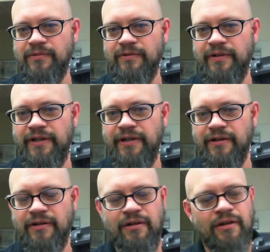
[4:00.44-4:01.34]
right here.
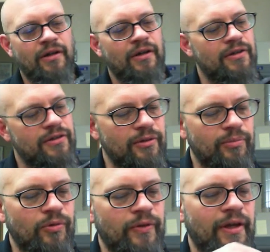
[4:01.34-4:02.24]
So you
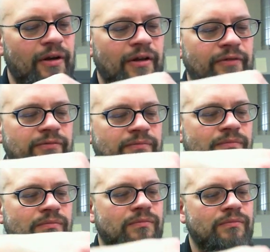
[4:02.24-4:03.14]
pull that off,
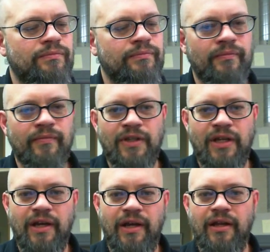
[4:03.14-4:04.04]

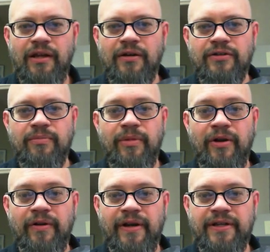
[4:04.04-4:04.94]
and there's a
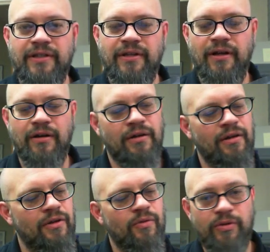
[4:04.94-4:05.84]
bearing race in there
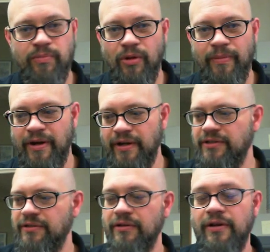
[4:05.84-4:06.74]
with ball
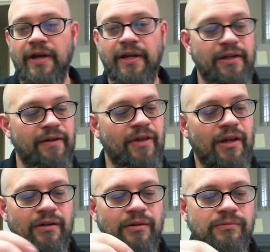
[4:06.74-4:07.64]
bearings. Go ahead and give that a
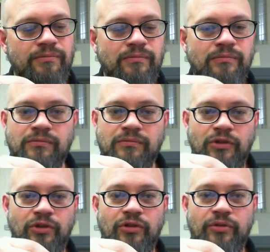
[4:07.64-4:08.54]
little
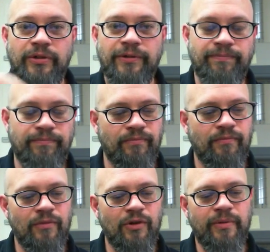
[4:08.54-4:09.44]

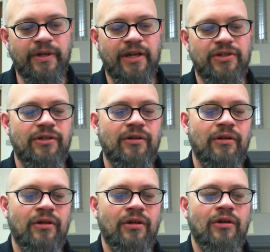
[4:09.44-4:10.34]
lubrication.
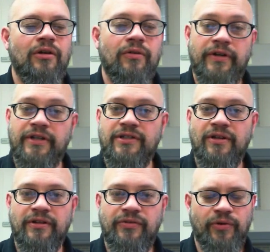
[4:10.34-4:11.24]

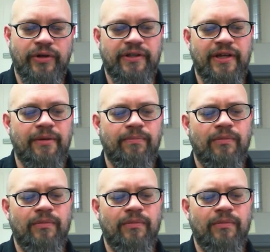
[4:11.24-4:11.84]
Reinstall this foil tape.